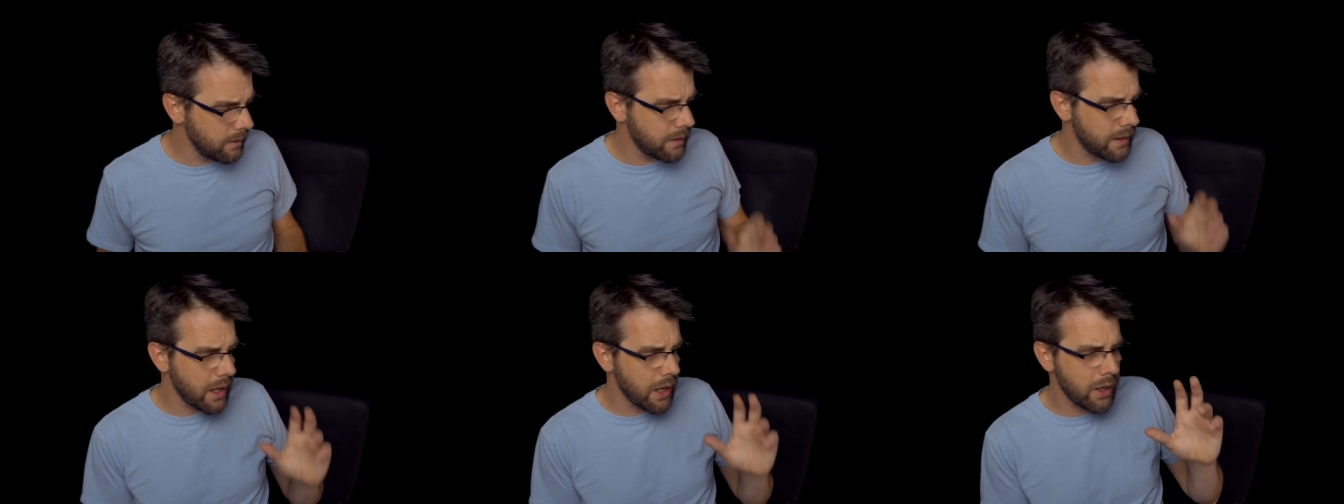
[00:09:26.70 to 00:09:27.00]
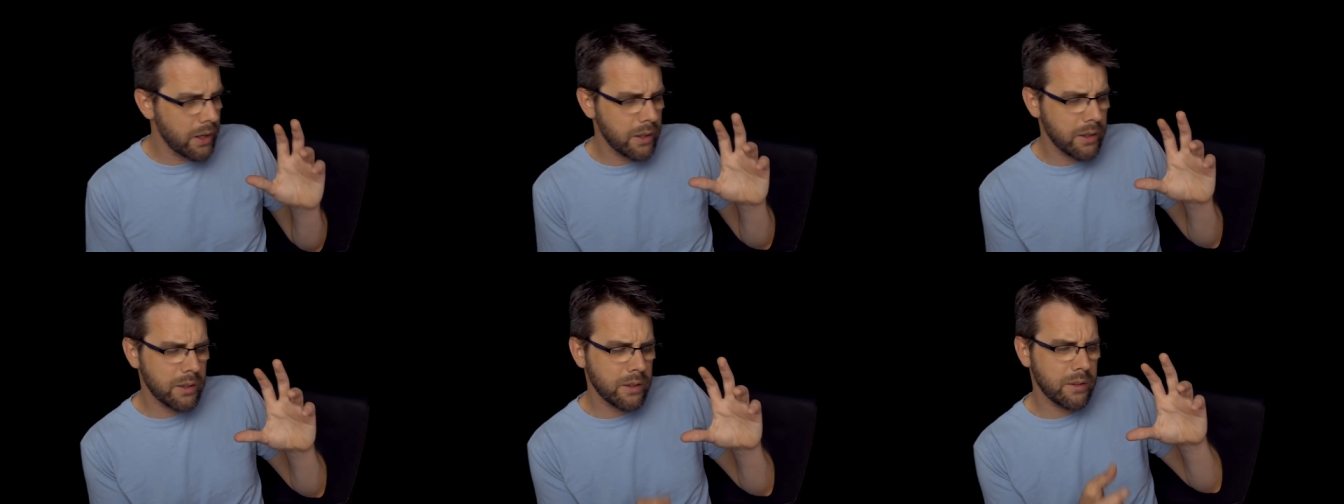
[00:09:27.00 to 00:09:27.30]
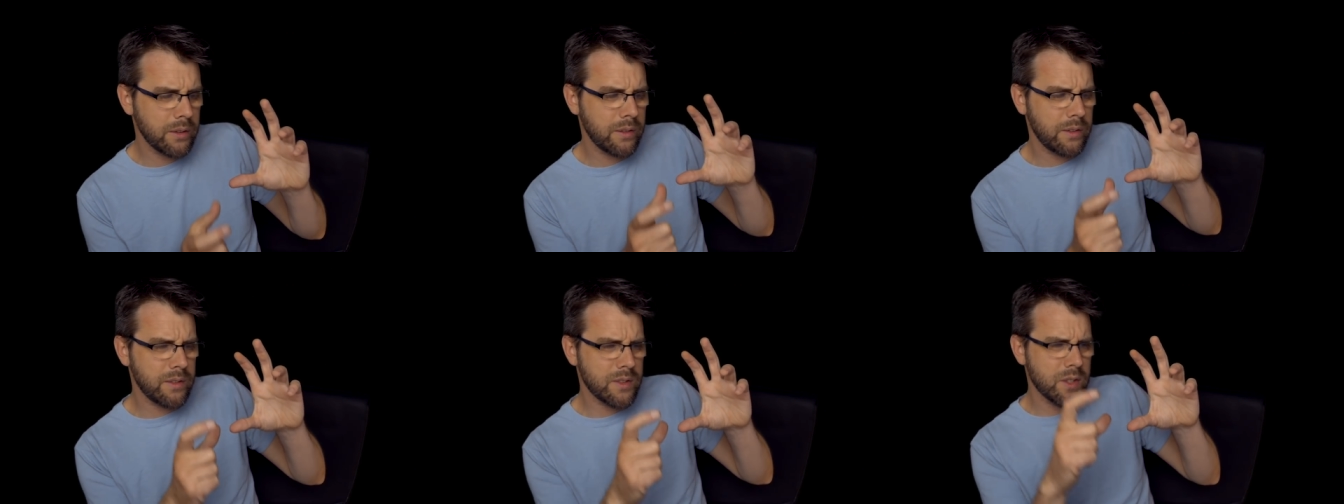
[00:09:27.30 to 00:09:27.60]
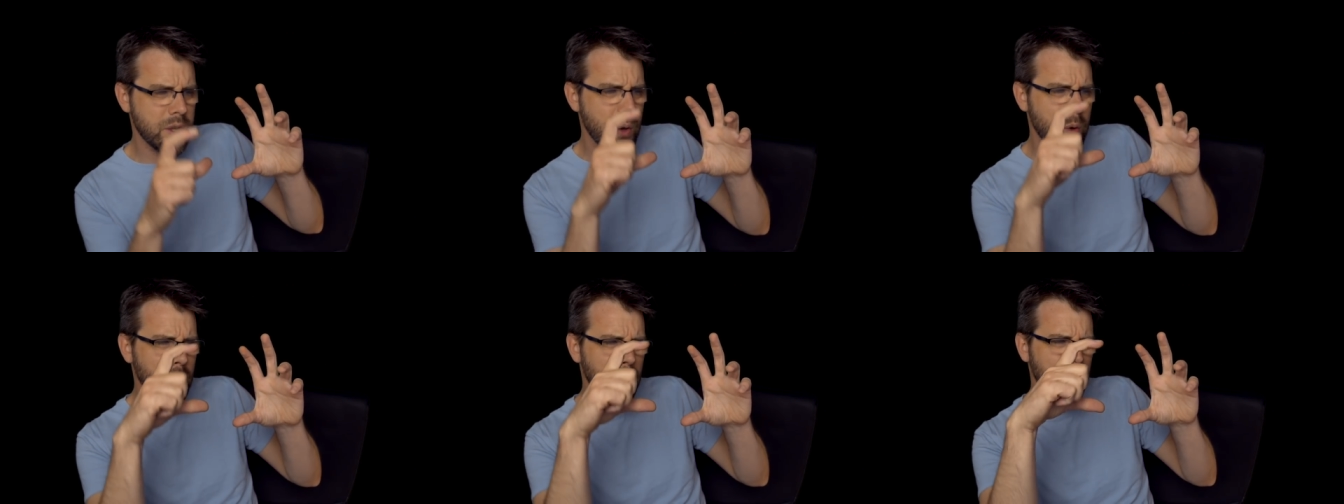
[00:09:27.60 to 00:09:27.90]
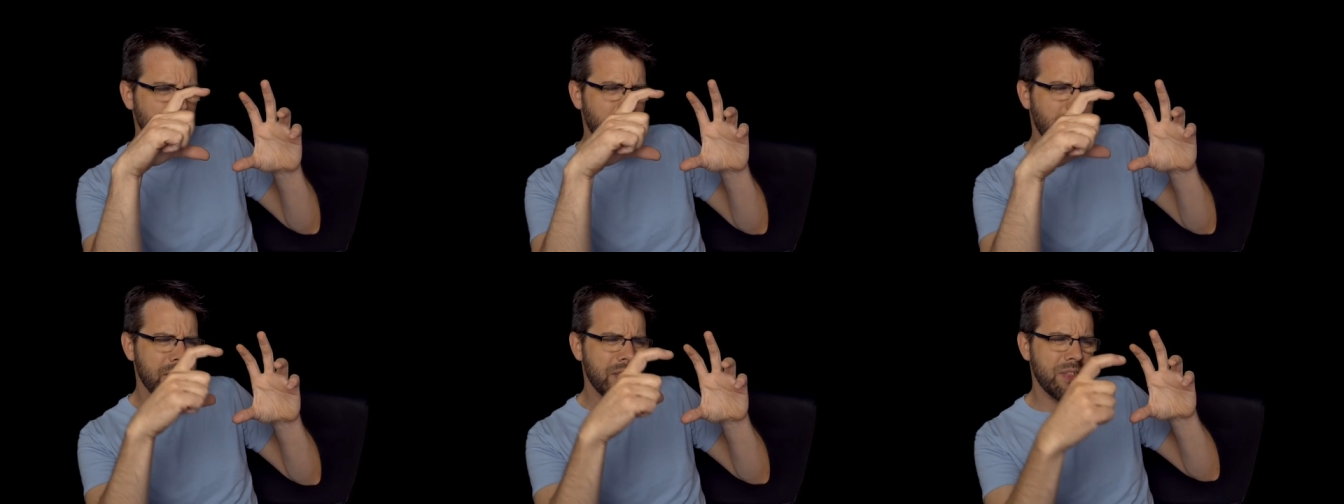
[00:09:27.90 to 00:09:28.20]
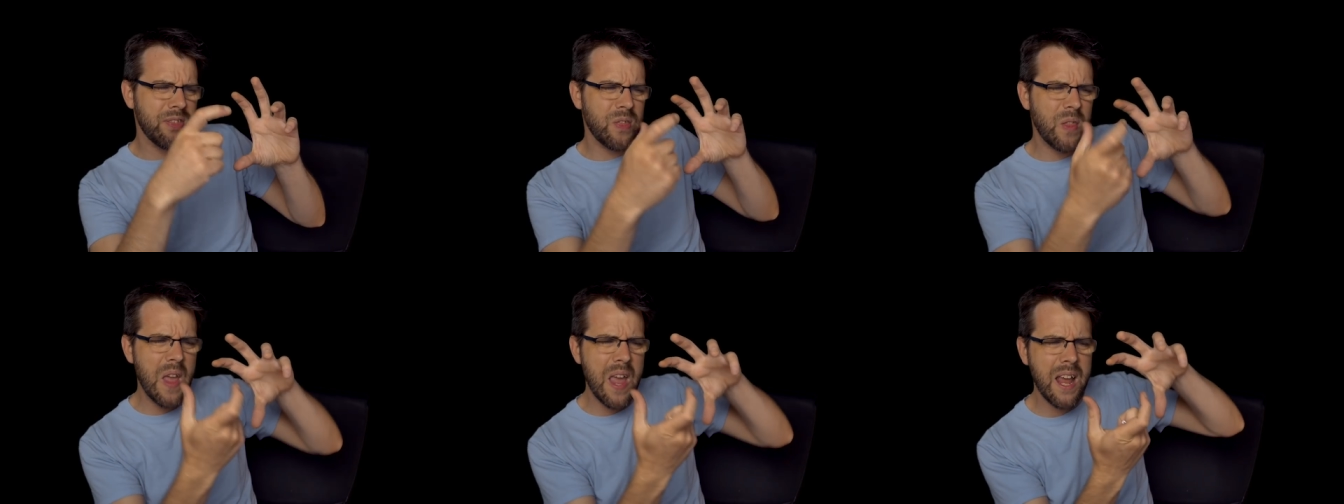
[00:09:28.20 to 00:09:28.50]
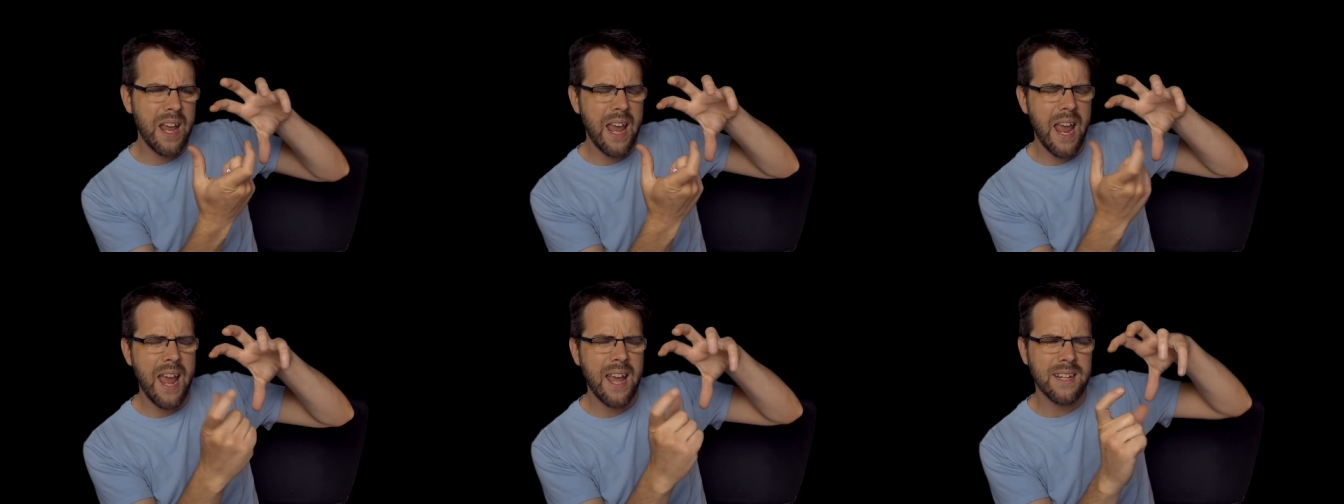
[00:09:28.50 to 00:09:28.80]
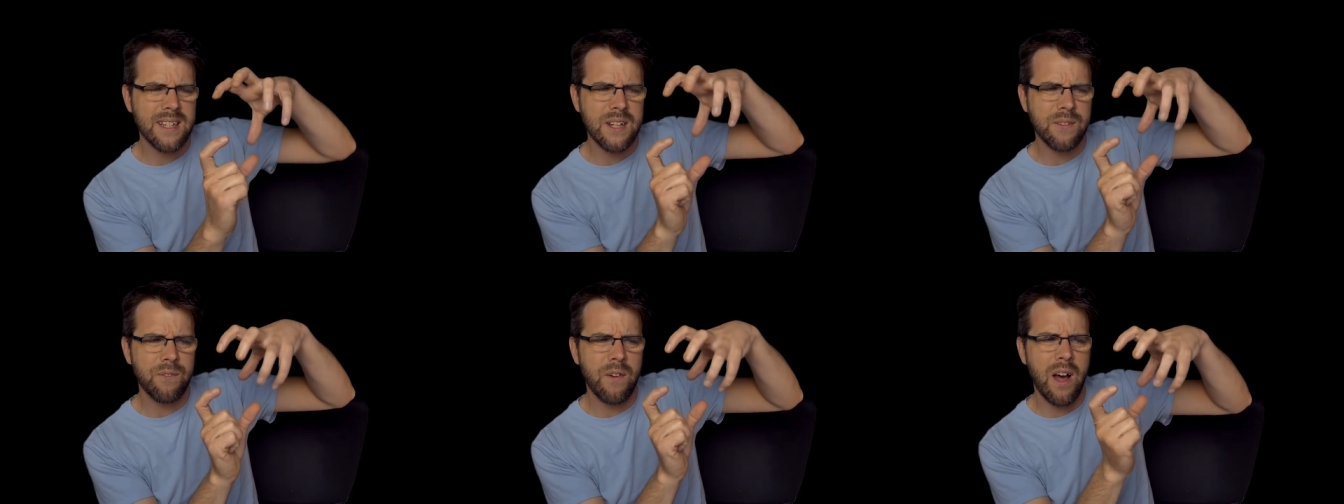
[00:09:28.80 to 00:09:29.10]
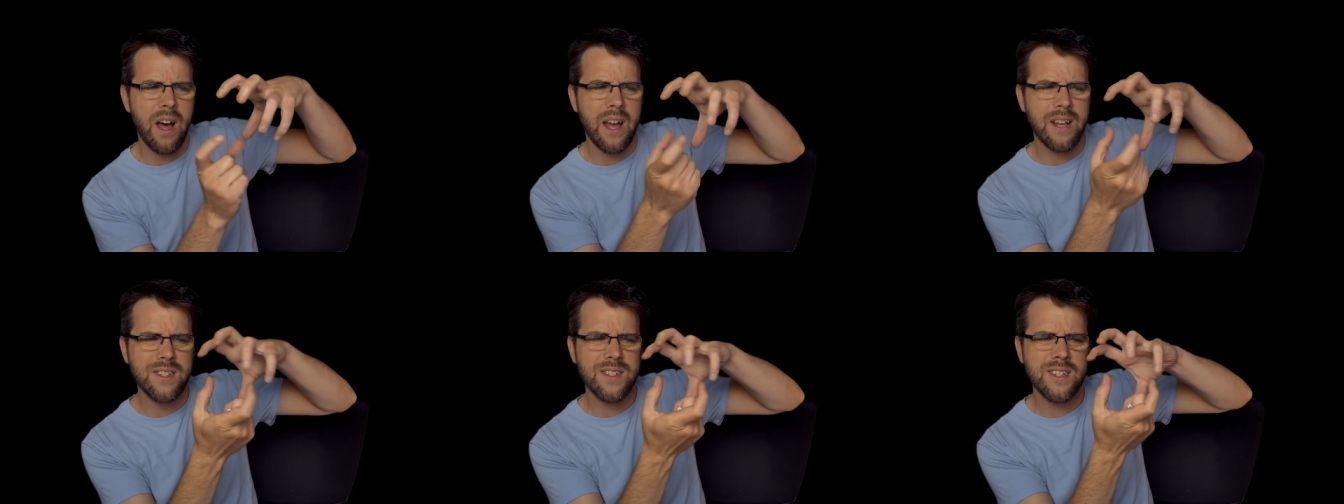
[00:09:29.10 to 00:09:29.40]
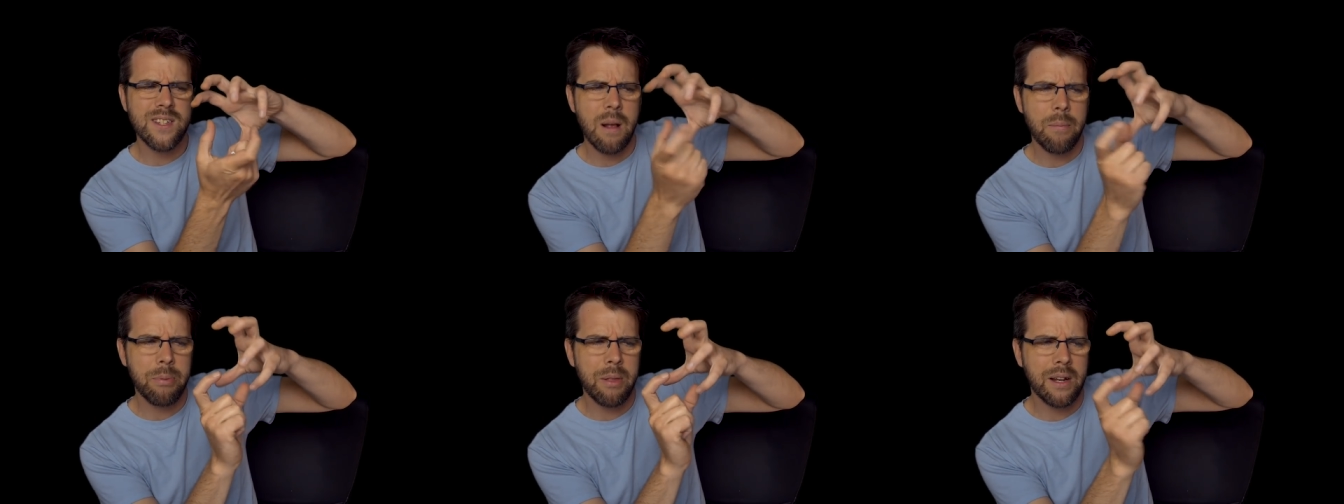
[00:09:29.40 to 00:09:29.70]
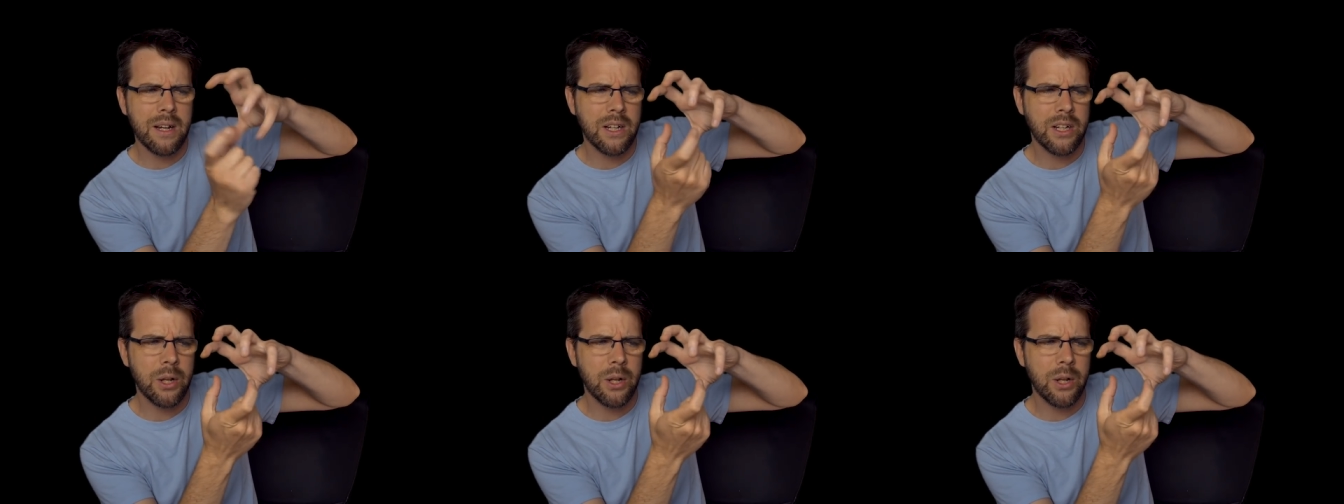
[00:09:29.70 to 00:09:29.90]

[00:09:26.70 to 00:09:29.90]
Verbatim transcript: there so i think antifa has something to